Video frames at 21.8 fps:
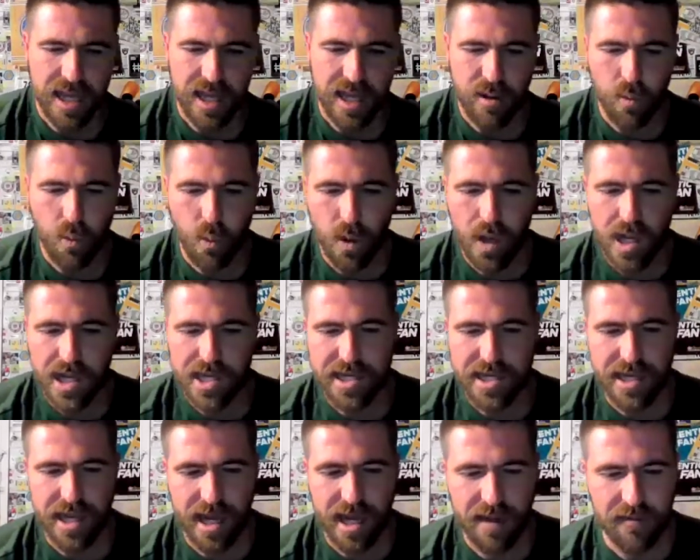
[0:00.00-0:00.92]
it
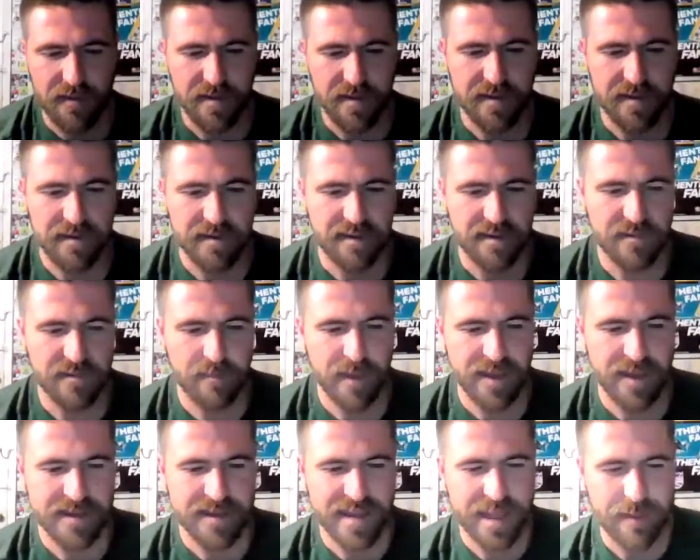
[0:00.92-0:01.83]
wasn't obviously his
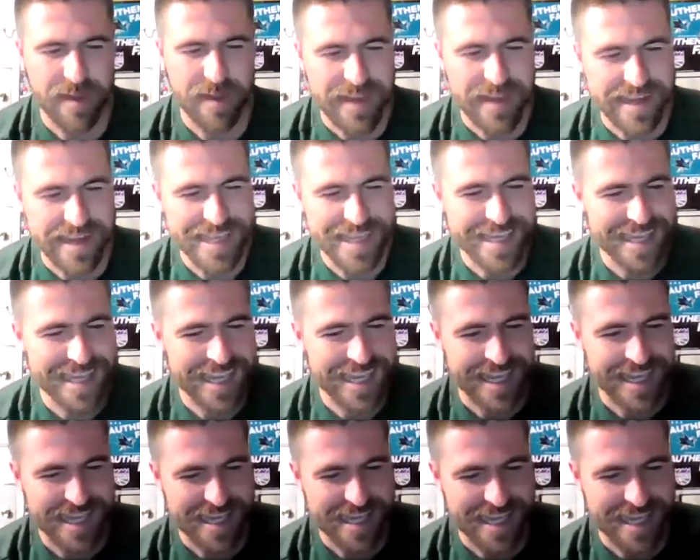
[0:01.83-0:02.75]
best game. He just
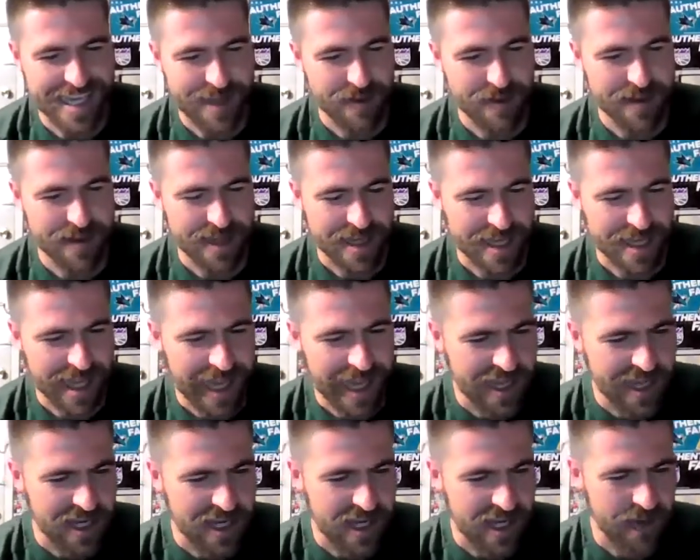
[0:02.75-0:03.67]
didn't seem as
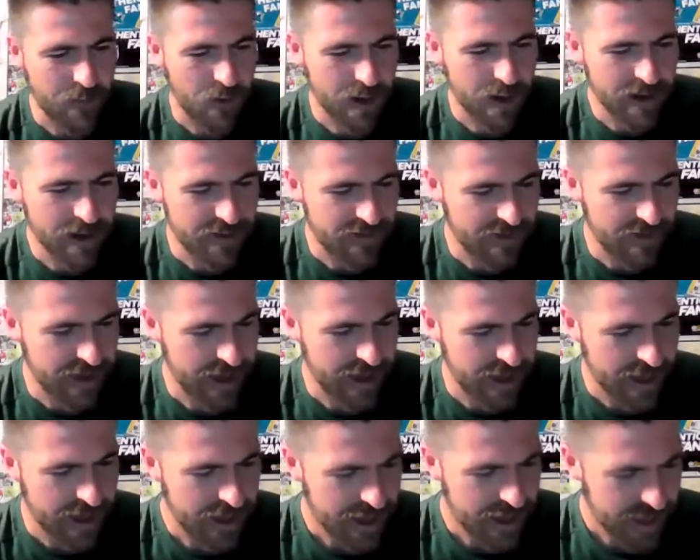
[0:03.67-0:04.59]
engaged. I want to
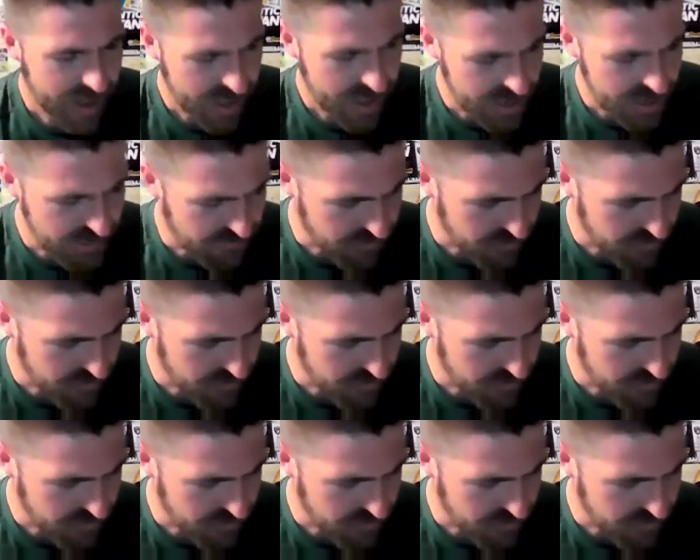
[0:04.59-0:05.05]
say in the